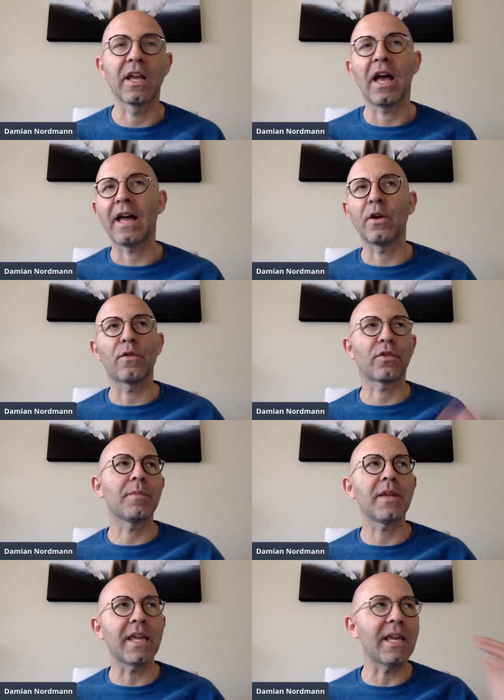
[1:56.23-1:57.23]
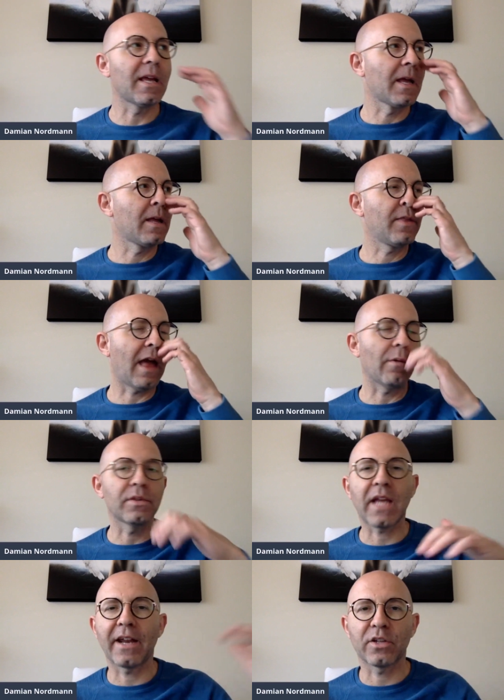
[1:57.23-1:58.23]
I know for me, that was
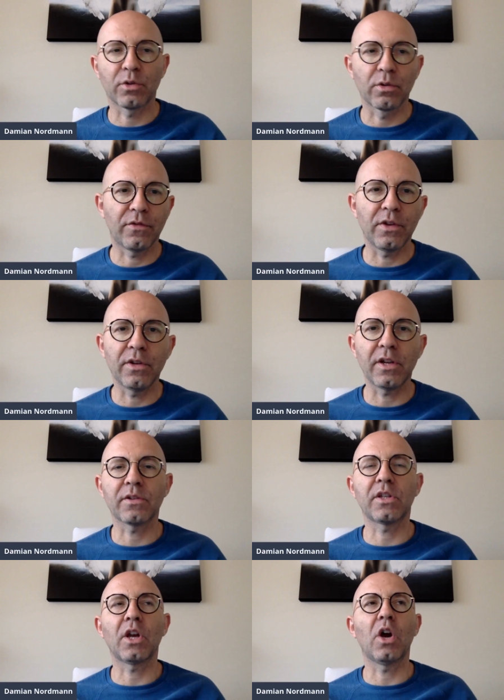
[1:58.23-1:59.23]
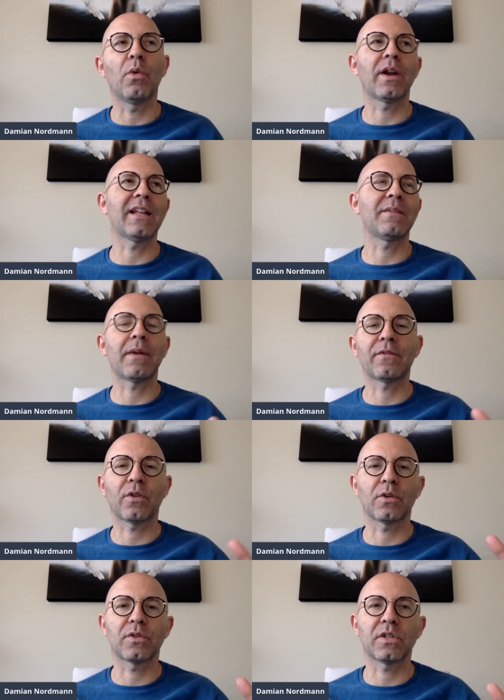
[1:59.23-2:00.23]
kind of true a few years ago when I did my
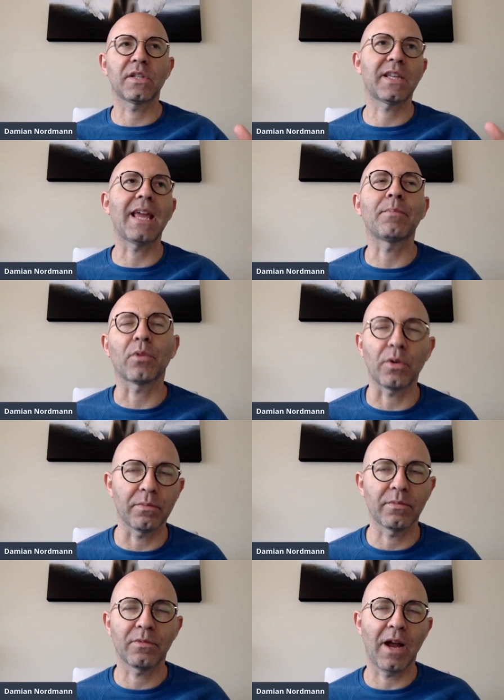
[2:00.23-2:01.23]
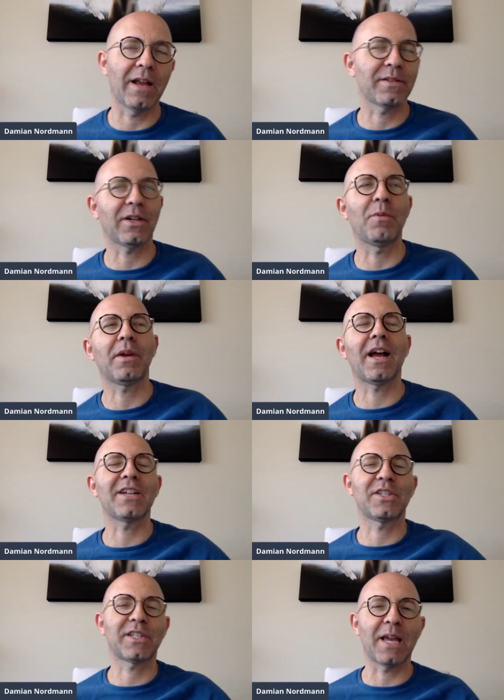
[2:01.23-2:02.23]
first escape room, right? I was like, oh my
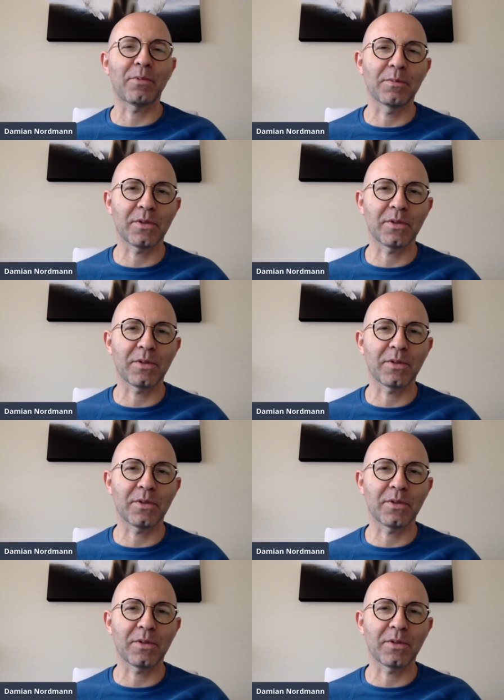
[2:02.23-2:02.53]
gosh, escape rooms are